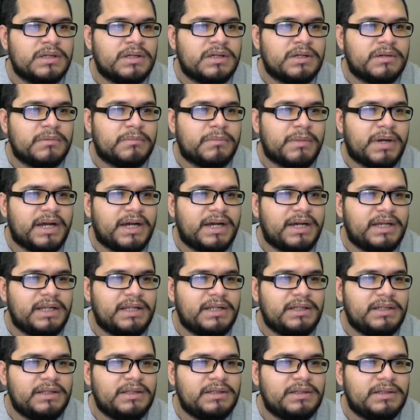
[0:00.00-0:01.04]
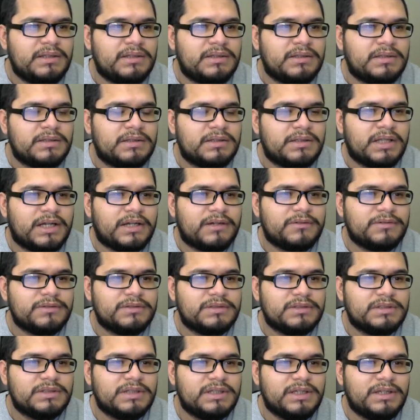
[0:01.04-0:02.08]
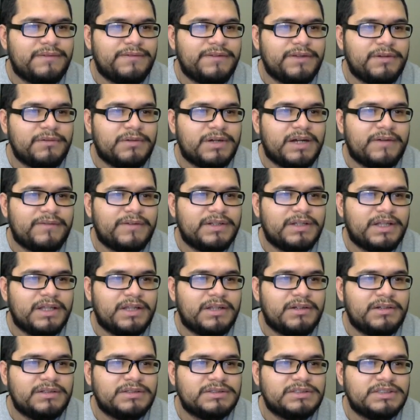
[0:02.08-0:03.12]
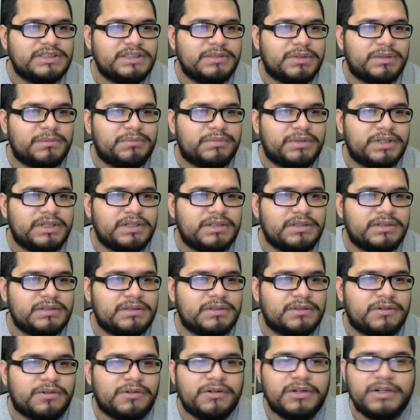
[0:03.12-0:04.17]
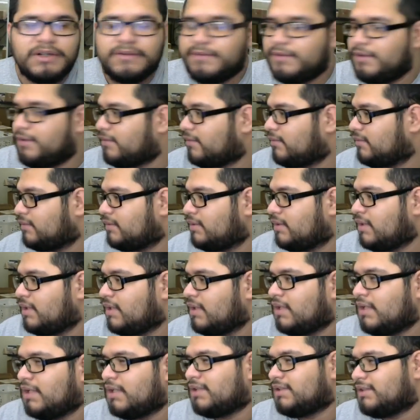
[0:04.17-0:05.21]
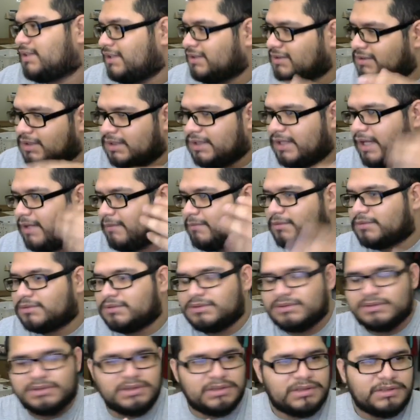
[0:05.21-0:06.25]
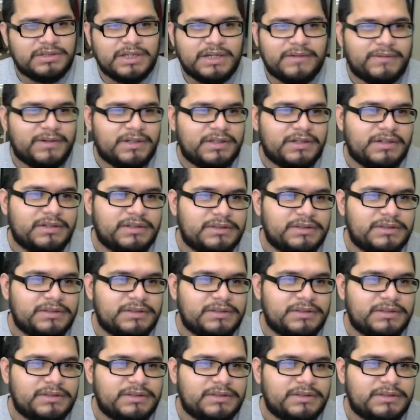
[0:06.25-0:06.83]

Now, if you don't have another zebra printer, or if you don't change the labels and you have other